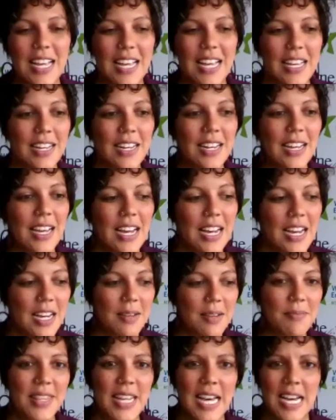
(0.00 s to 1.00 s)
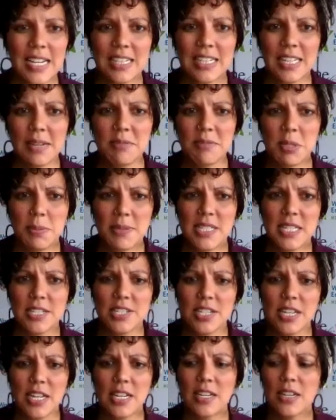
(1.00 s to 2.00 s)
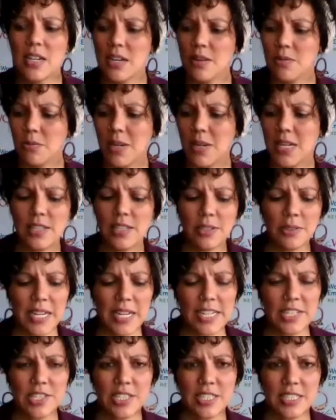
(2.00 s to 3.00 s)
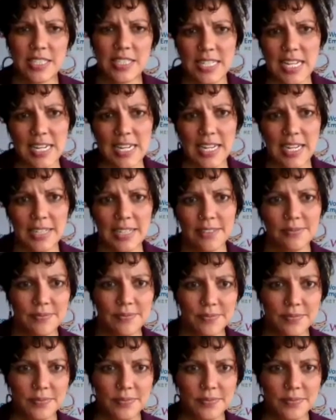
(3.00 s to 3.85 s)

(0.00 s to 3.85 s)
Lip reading: And that claims position, what location is that at?